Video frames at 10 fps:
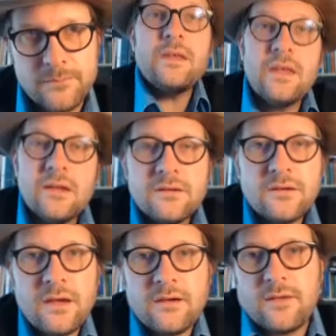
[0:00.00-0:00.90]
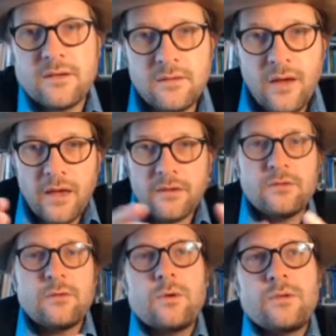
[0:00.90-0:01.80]
The inside of the
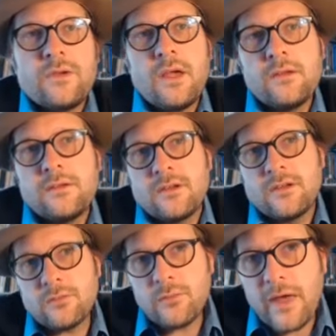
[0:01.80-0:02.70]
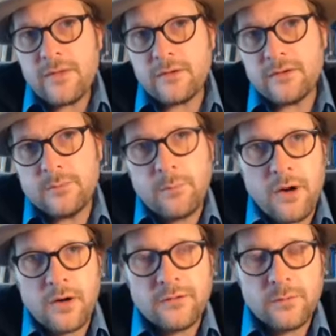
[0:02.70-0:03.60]
test or skeleton is rather
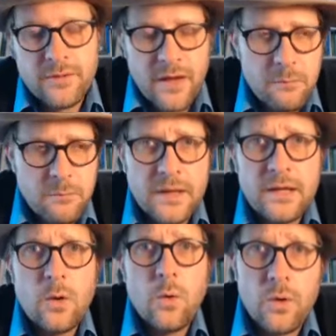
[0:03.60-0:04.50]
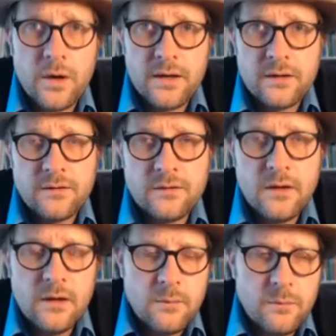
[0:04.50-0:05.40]
sparse, without many organs,